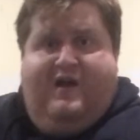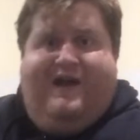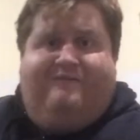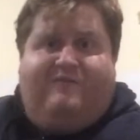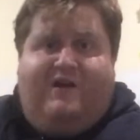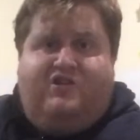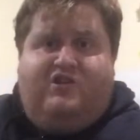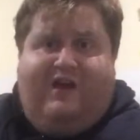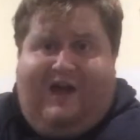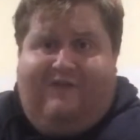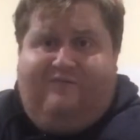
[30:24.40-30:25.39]
And once
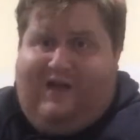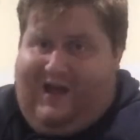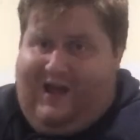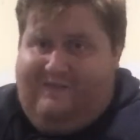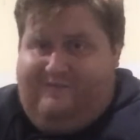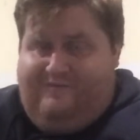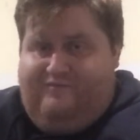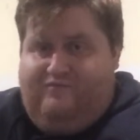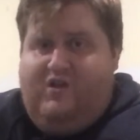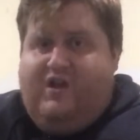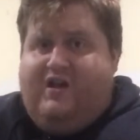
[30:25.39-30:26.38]
you have that,
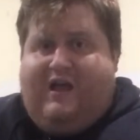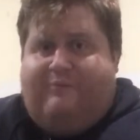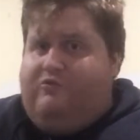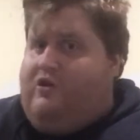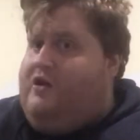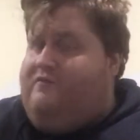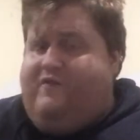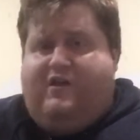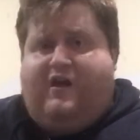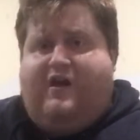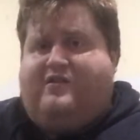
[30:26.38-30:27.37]
you can upload
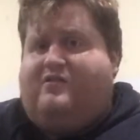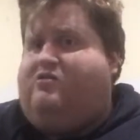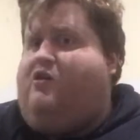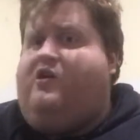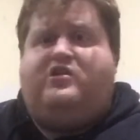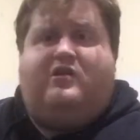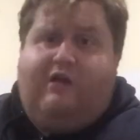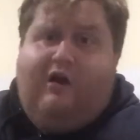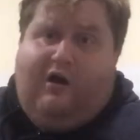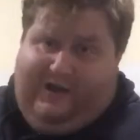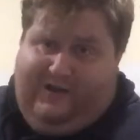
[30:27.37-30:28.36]
videos as long as you
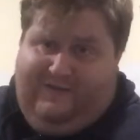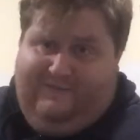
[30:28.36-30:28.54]
like.